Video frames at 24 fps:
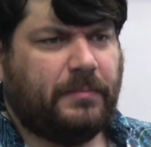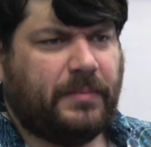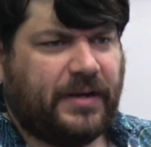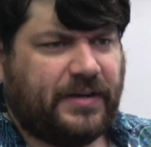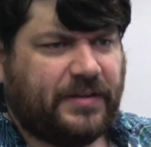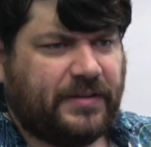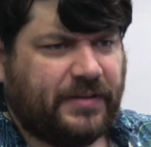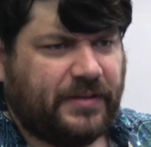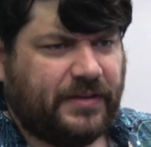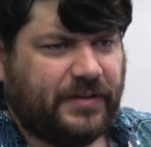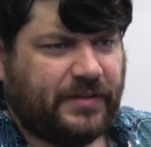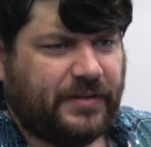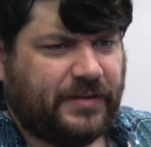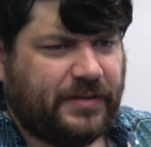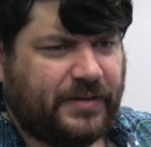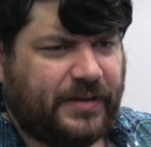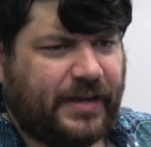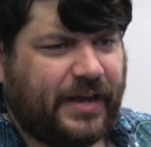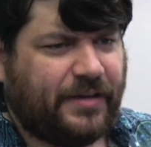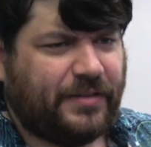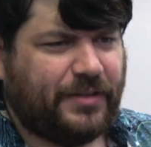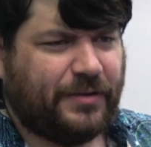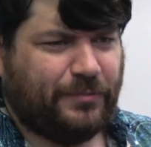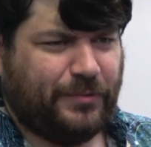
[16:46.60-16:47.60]
But
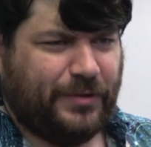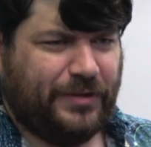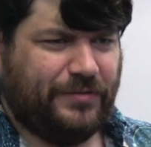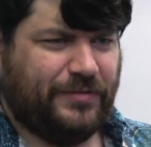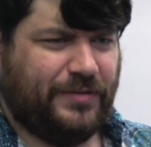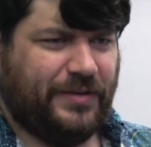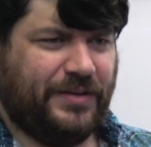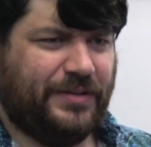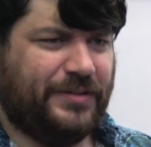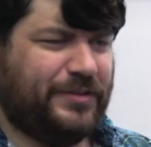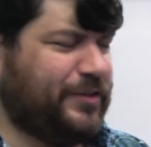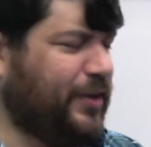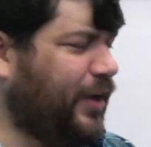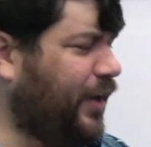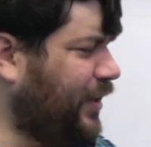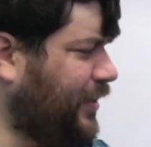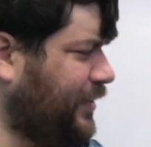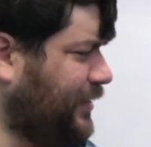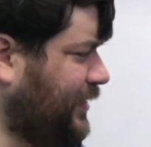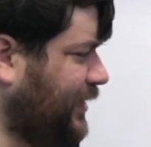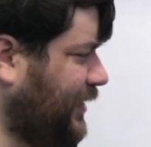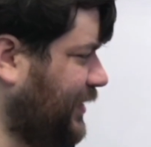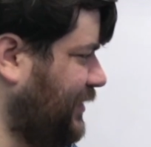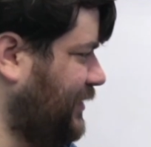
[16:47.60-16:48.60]
now that we've
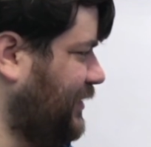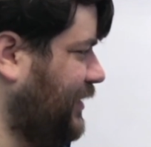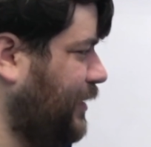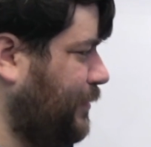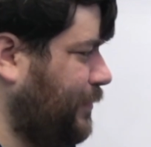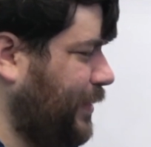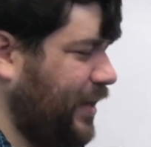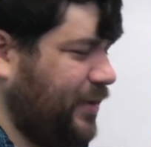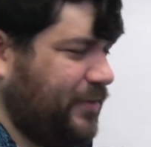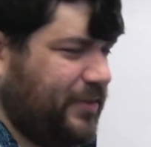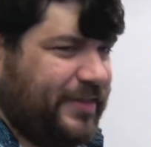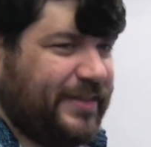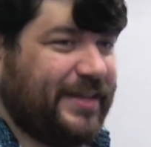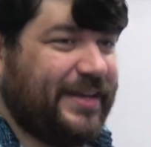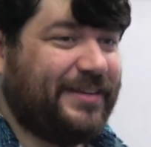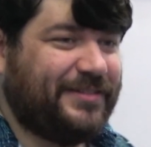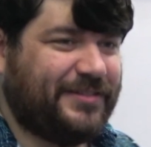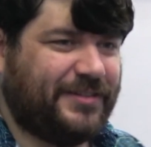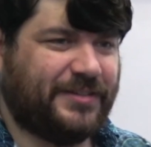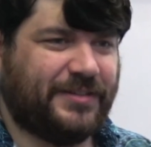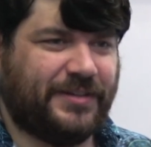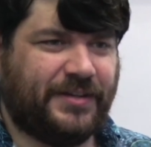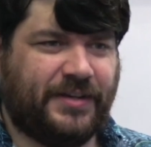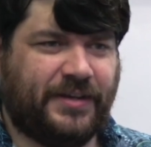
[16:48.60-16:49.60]
talked about
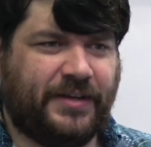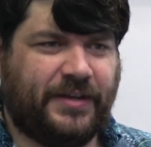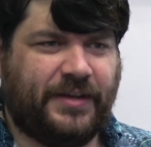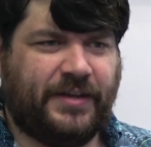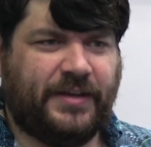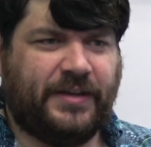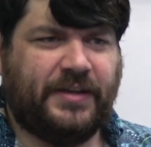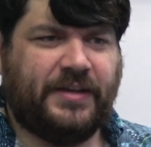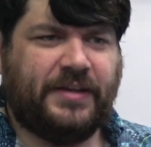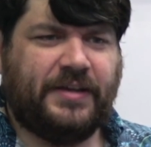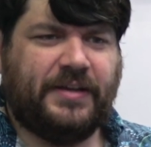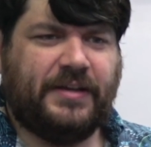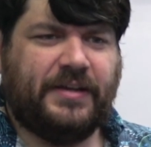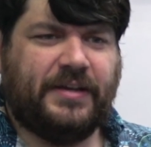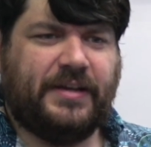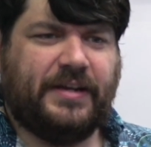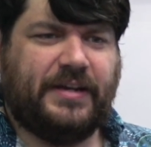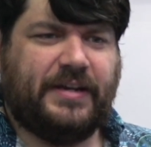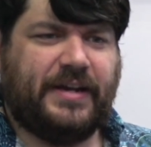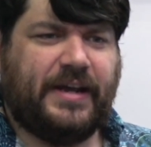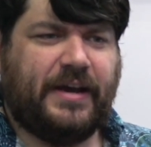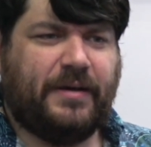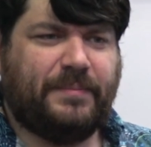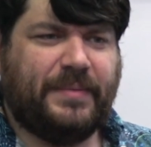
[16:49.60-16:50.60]
this,
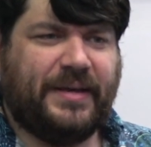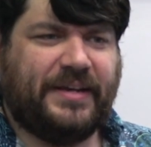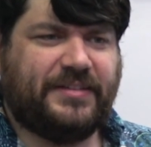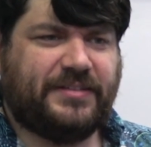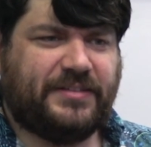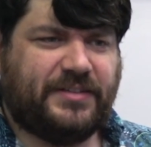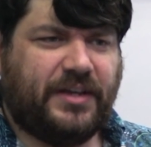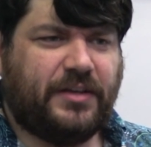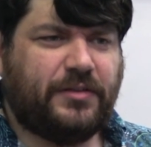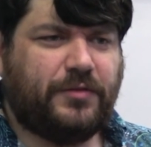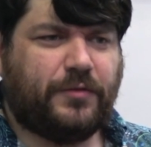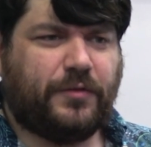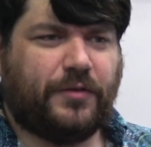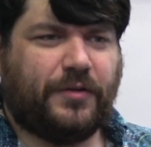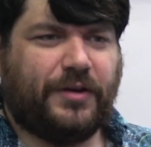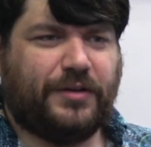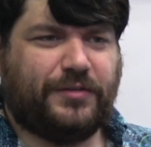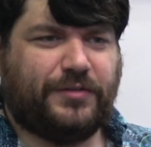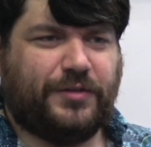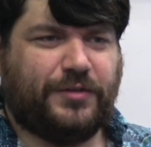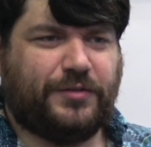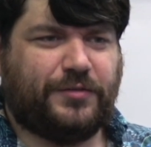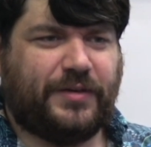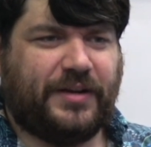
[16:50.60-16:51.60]
it now makes sense for
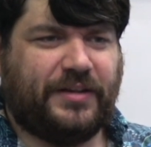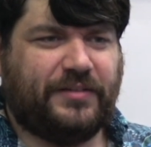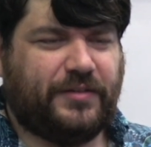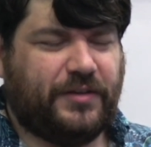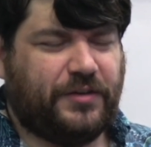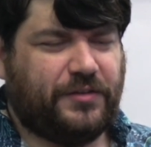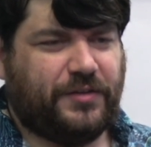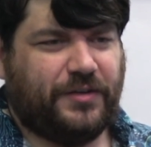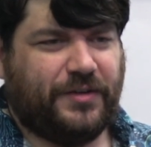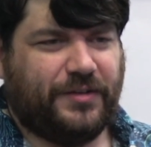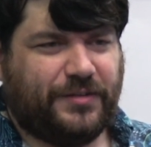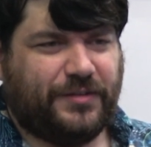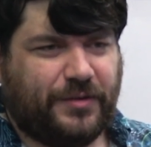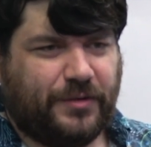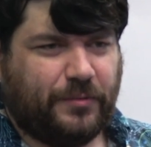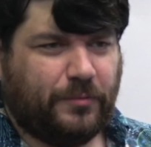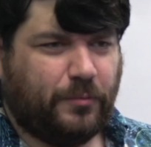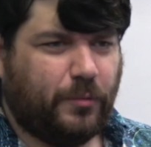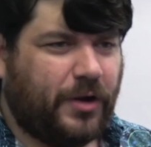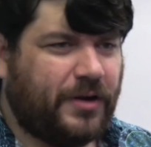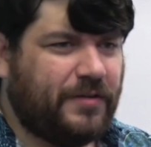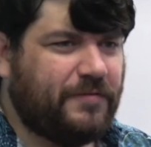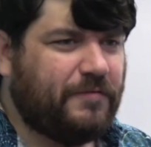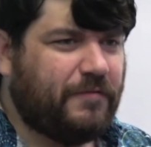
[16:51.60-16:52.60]
us to transition into
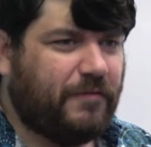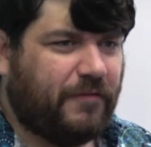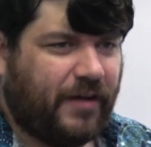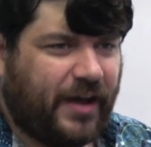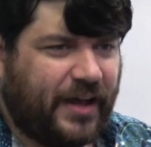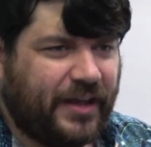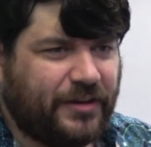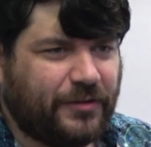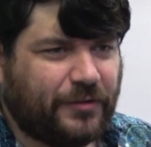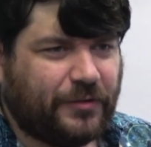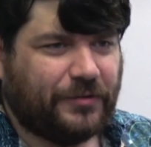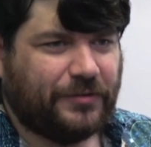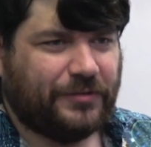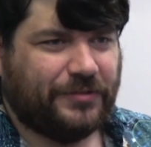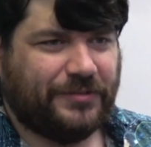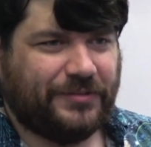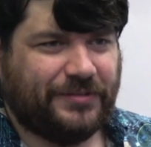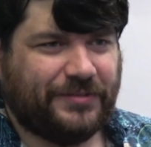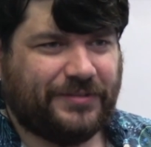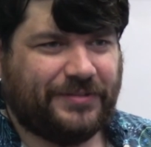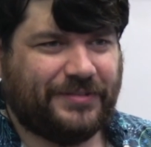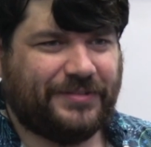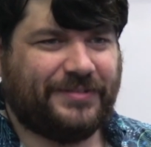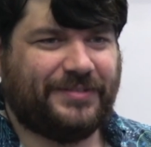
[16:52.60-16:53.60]
one final
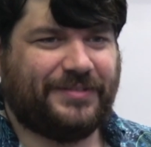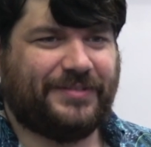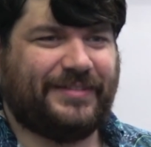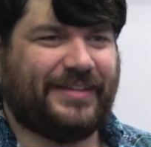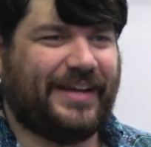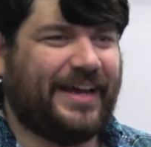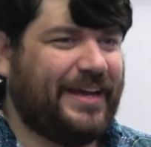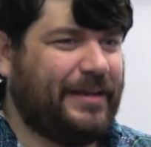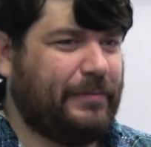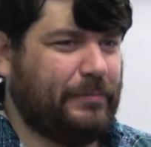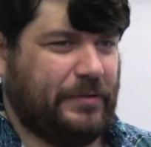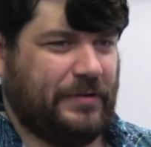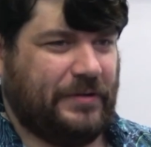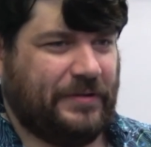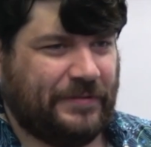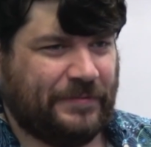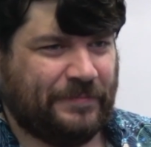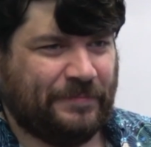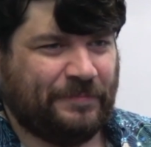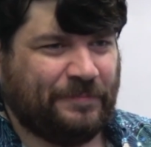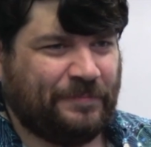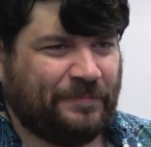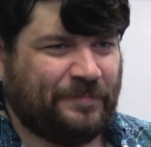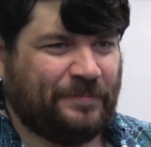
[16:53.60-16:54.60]
type
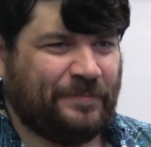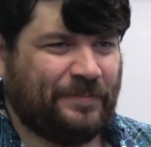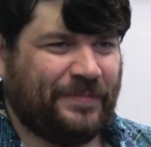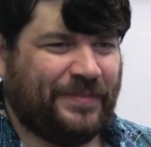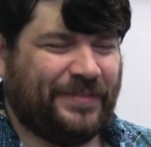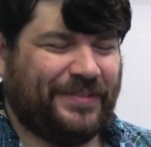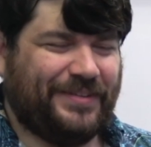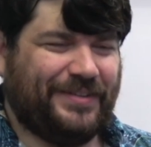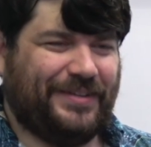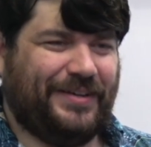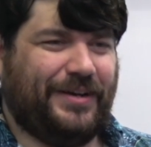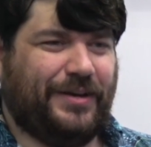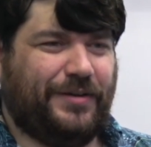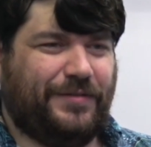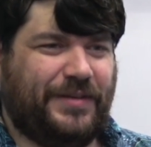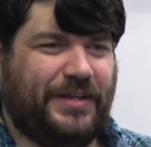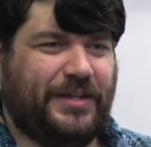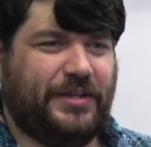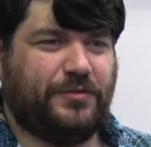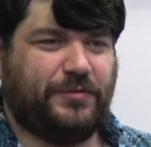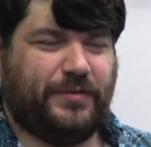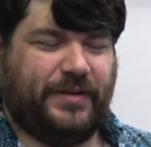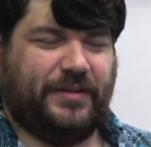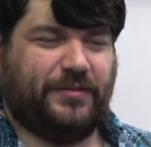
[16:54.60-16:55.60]
of
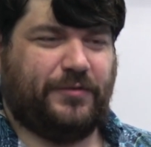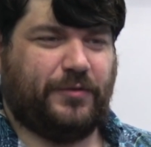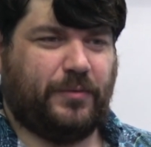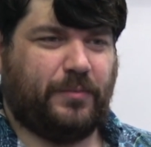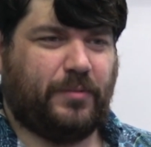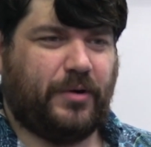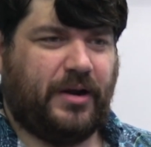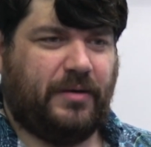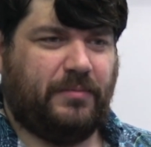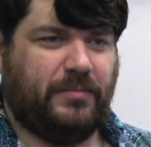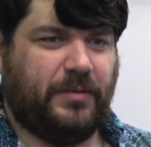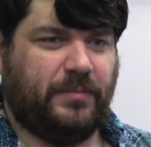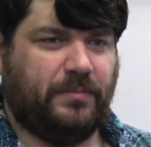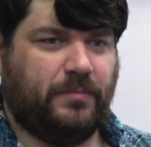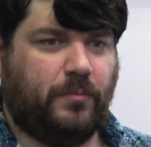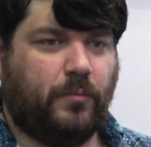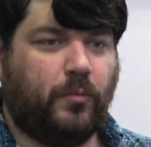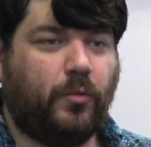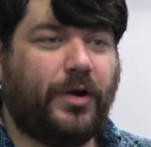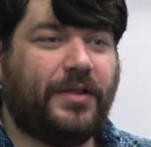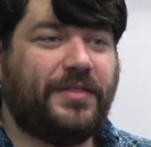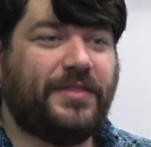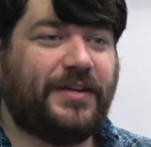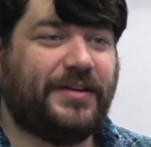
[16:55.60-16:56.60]
heat transfer problem,
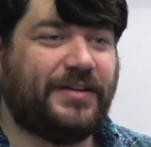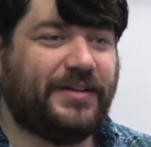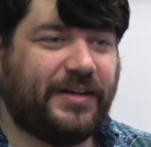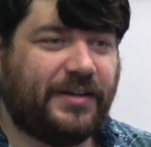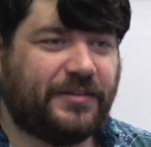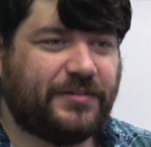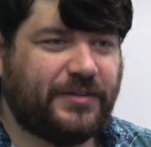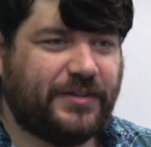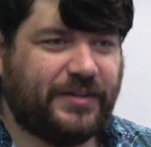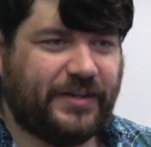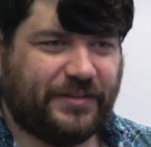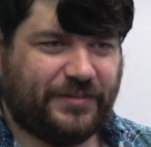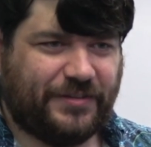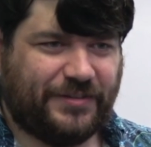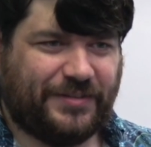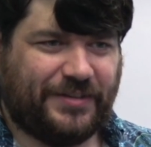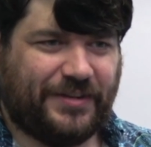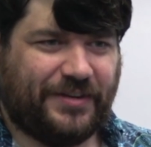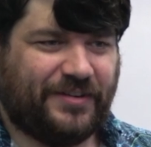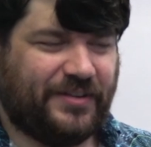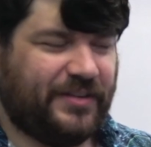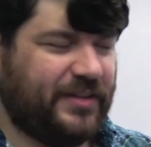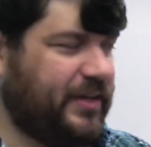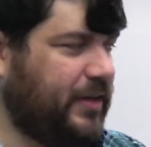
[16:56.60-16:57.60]
one that doesn't
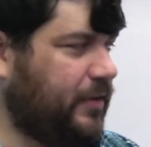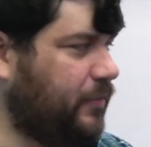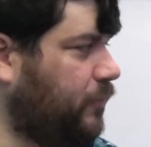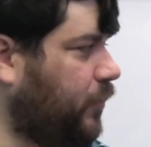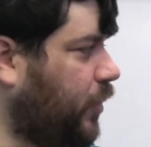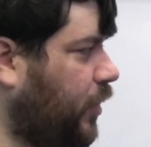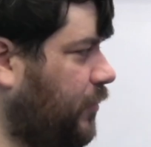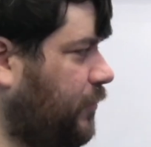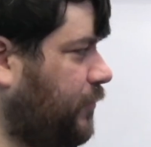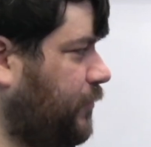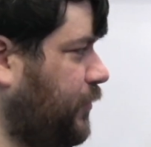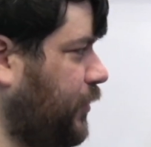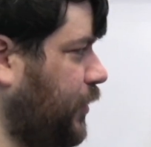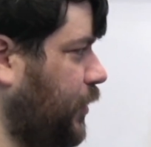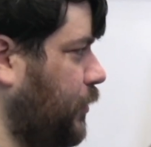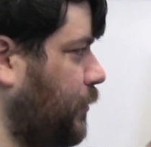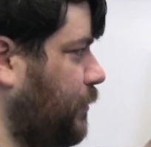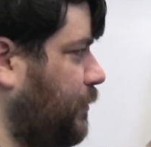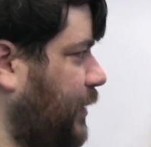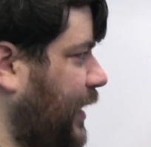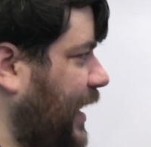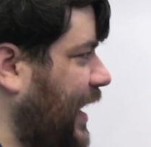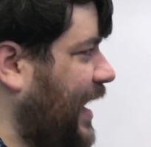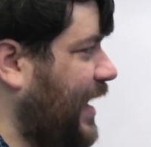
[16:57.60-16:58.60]
necessarily involve
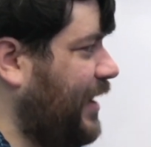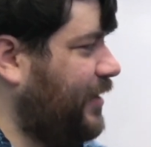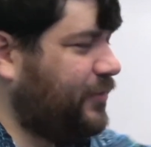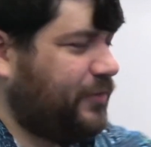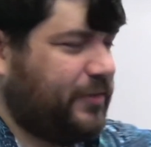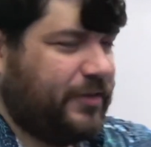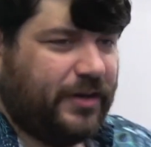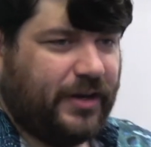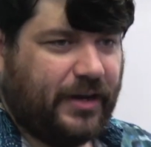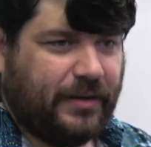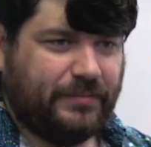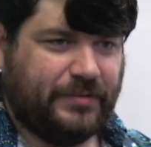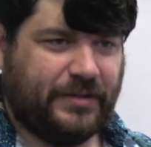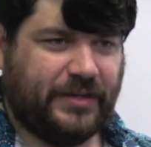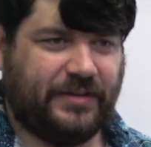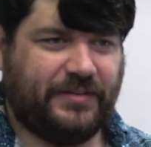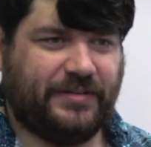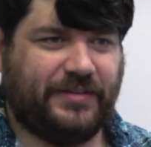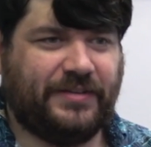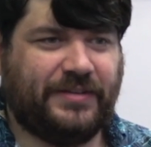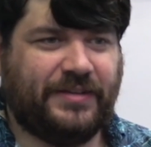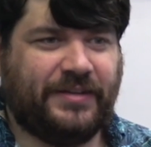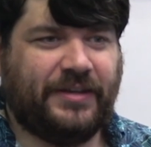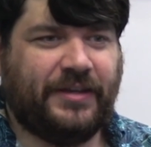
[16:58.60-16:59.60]
flow past an
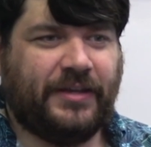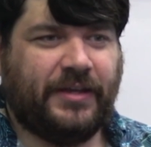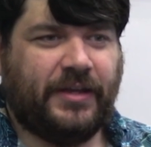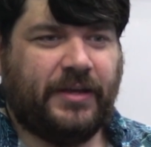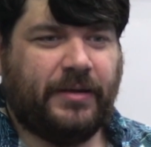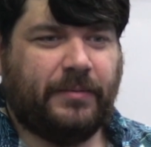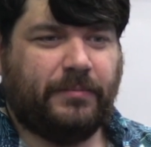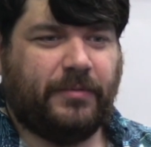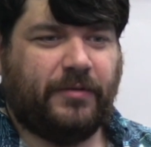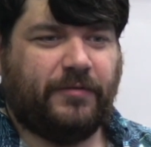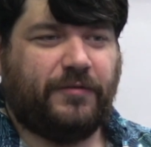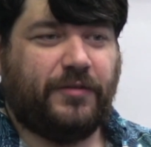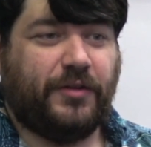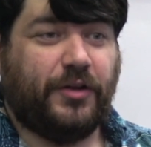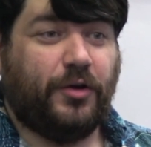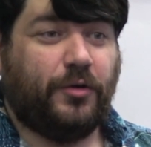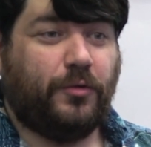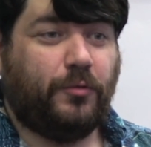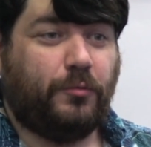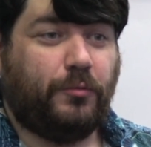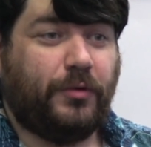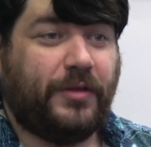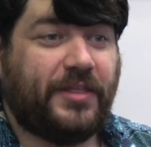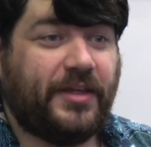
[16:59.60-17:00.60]
object, but
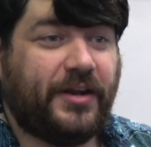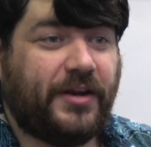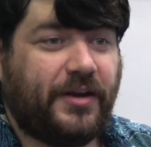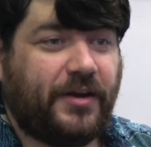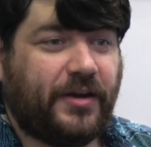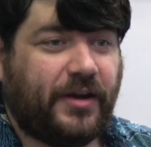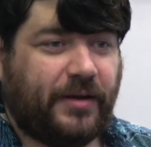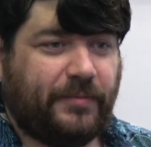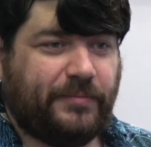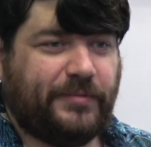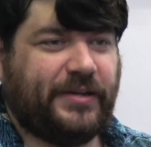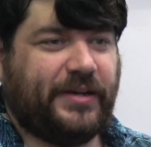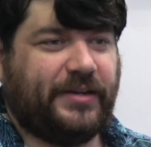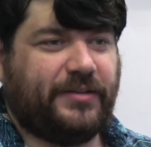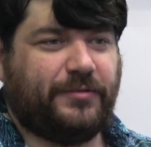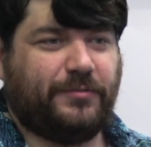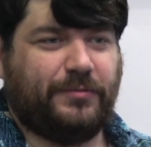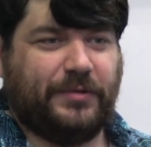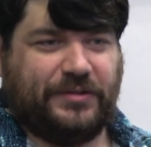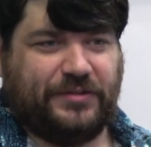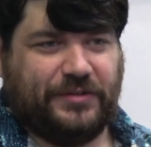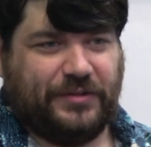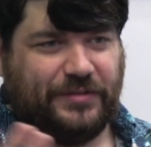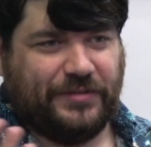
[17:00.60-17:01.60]
flow within an
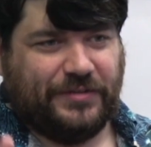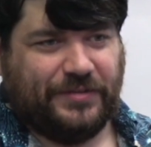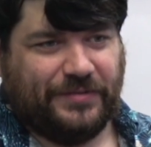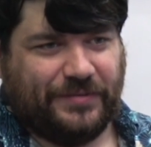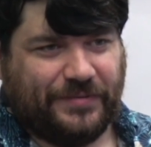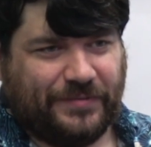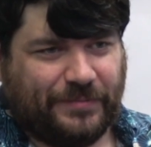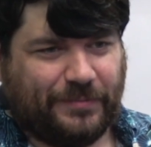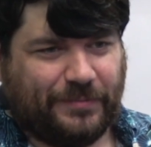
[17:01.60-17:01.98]
object, which is